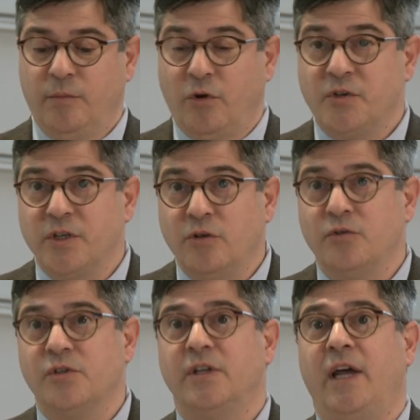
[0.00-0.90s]

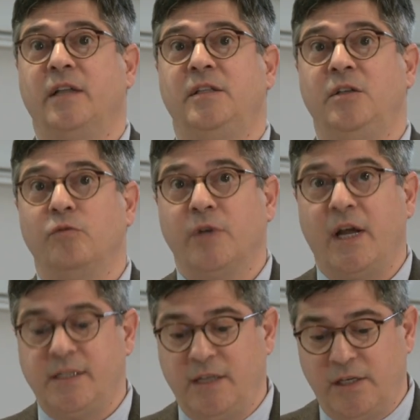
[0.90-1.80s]
persecution, and
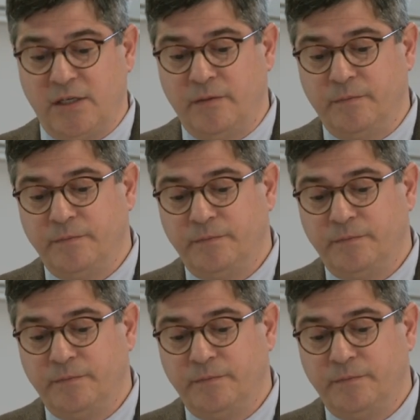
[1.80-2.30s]
dehumanization.